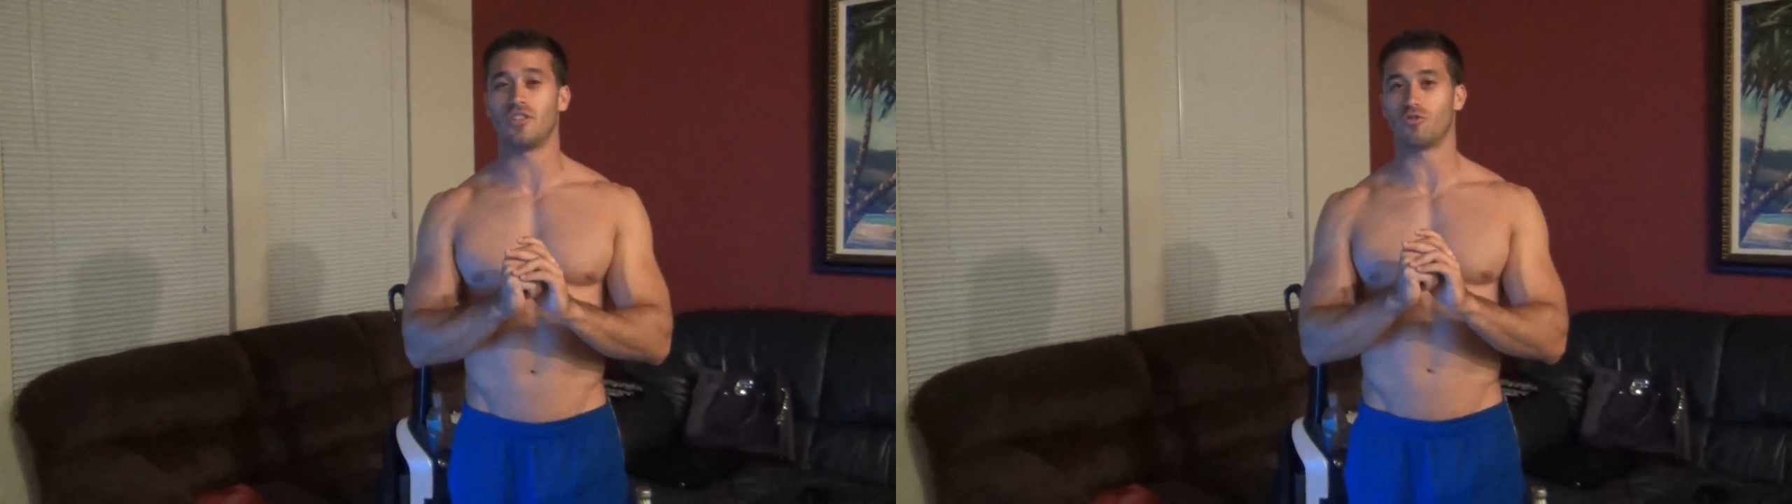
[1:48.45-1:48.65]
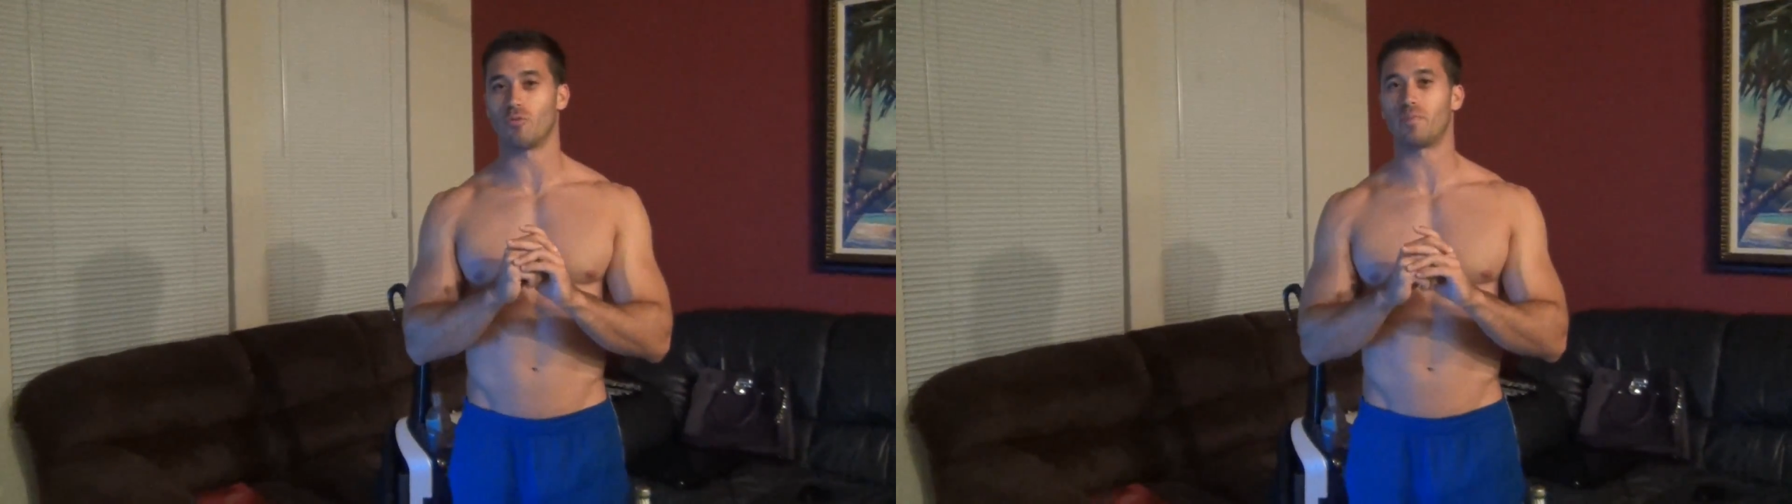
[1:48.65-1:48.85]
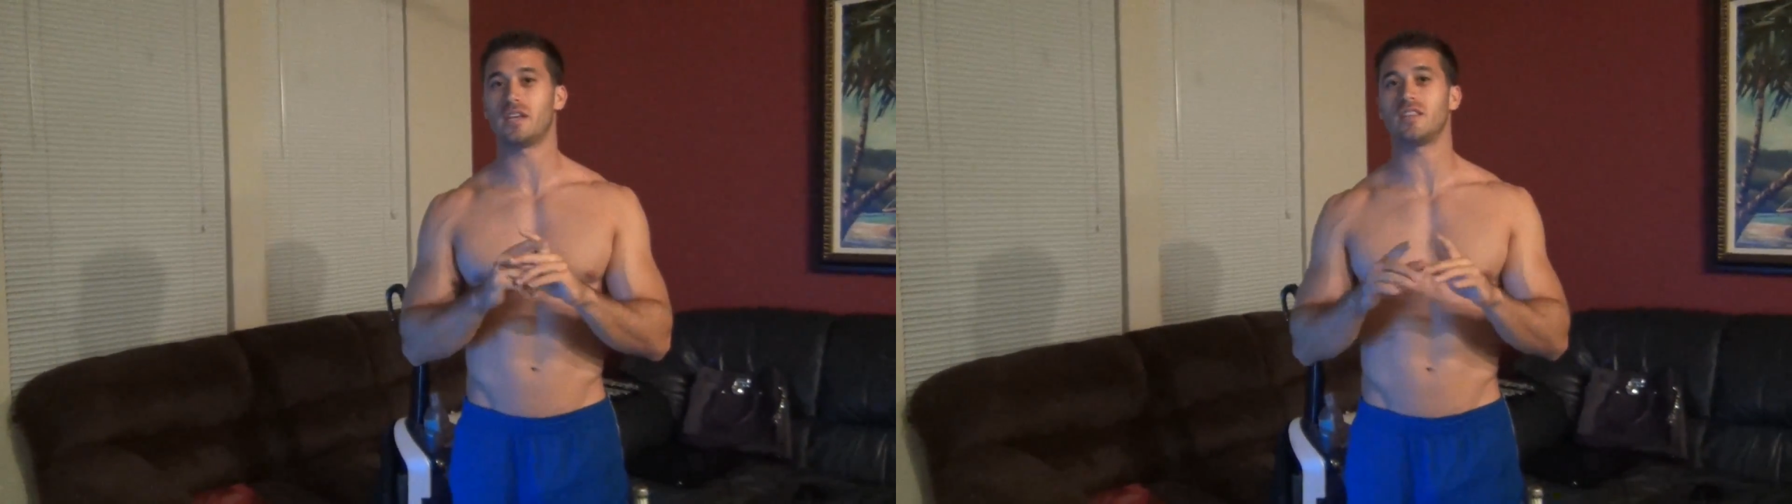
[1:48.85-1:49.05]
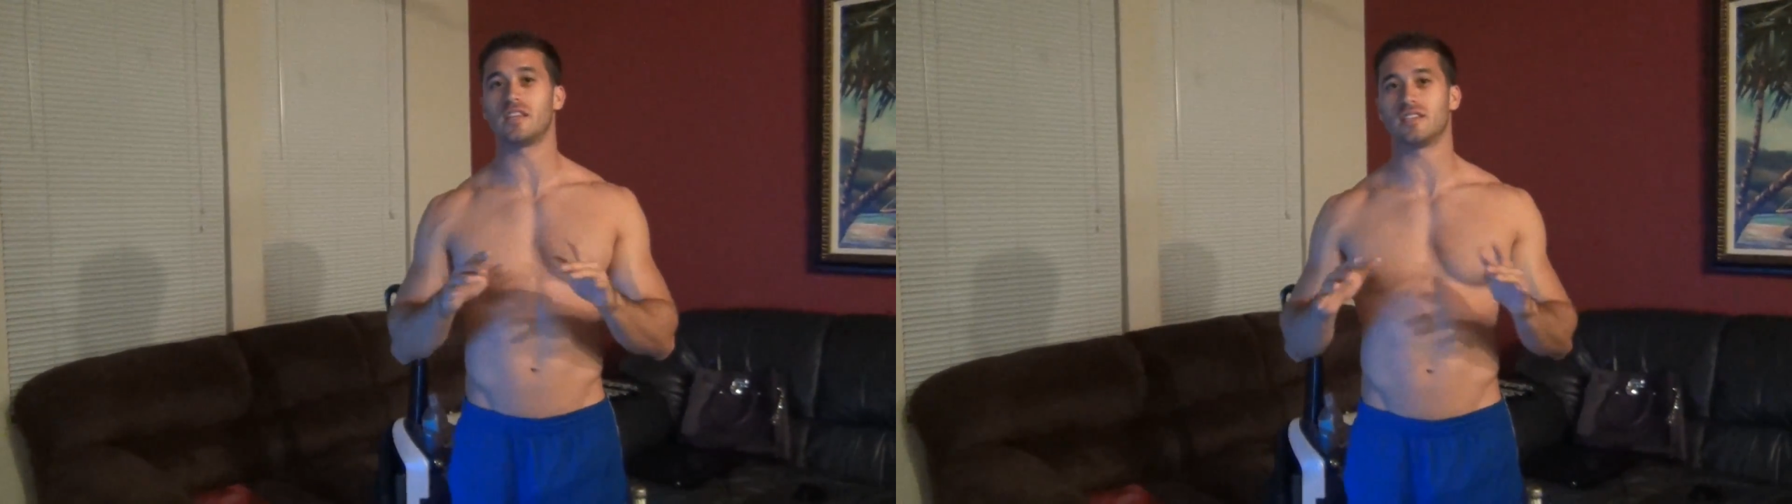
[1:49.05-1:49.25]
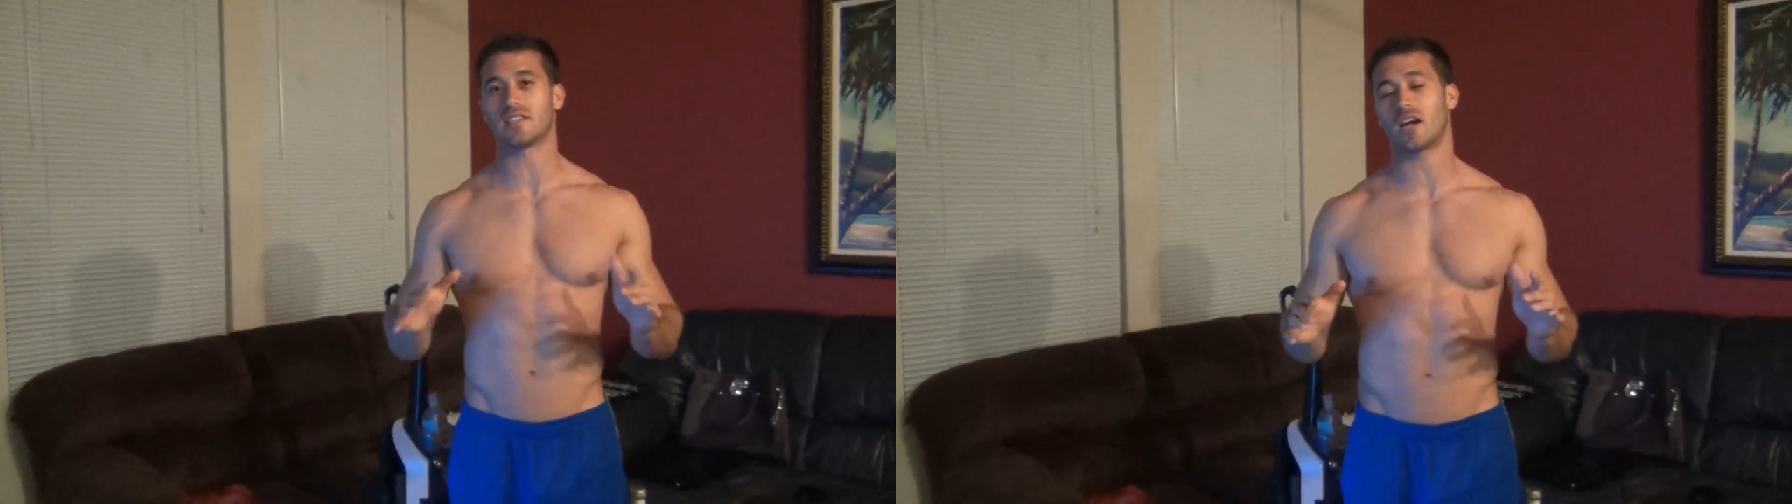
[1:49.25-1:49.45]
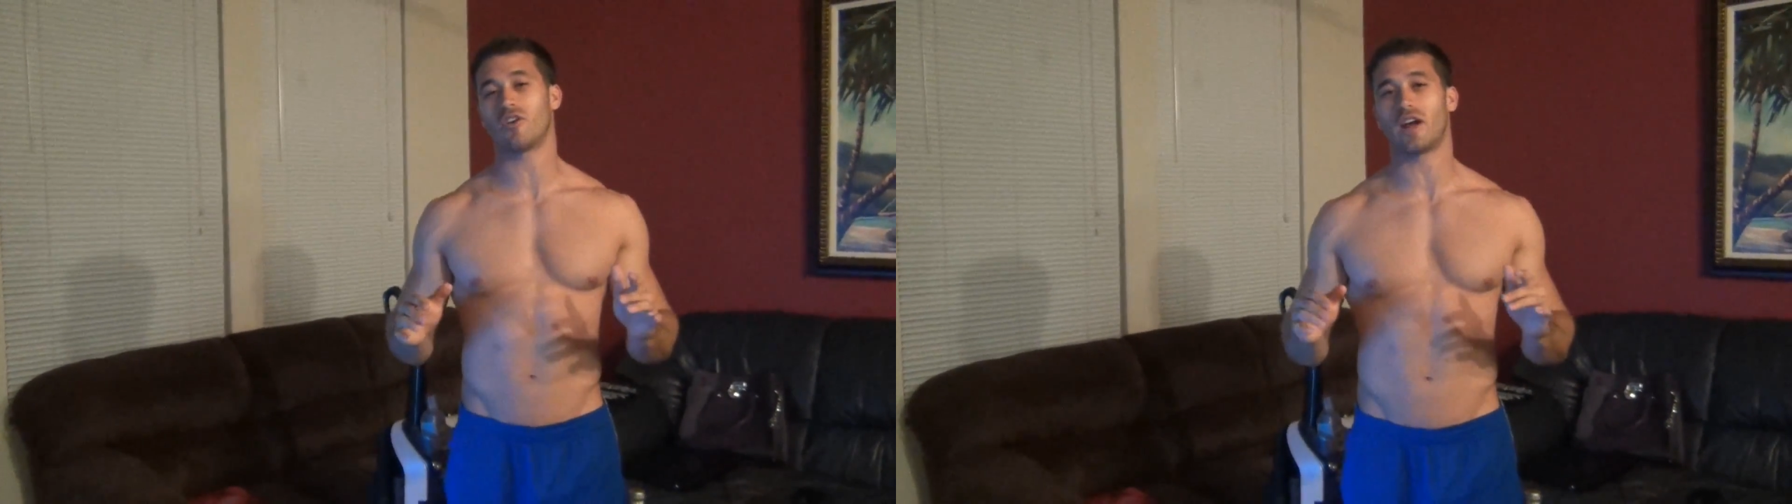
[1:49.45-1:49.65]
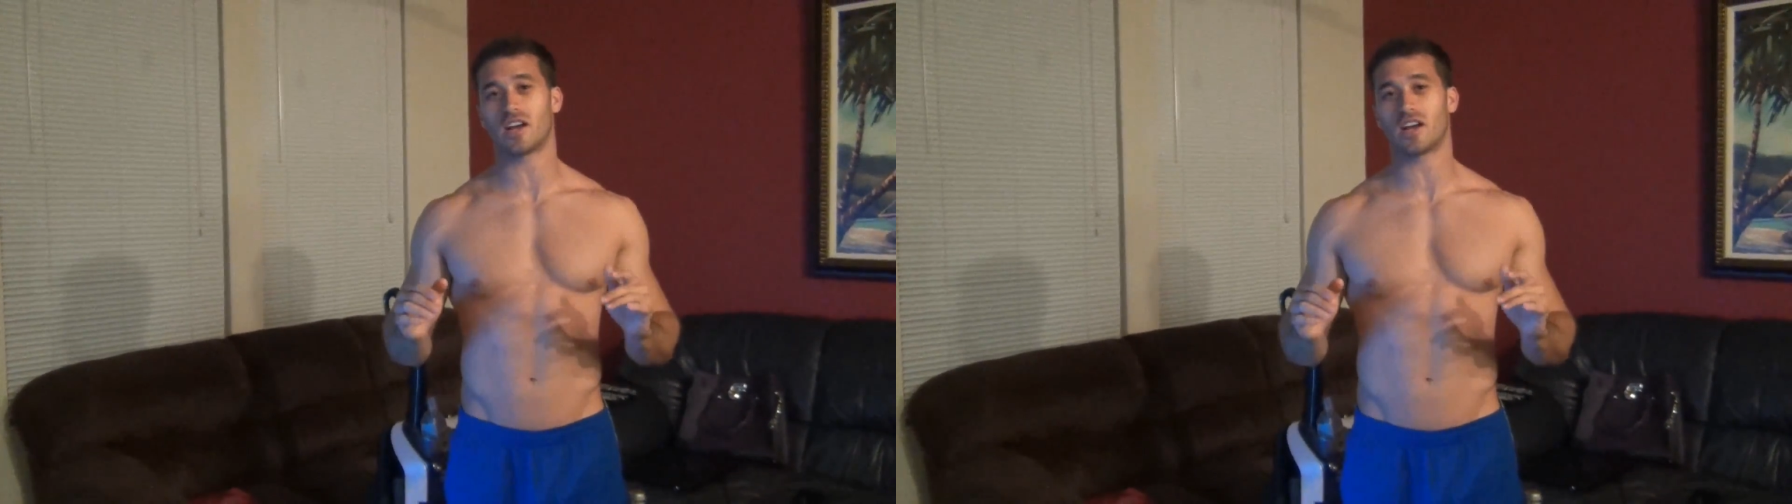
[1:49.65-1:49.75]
and then repeat the entire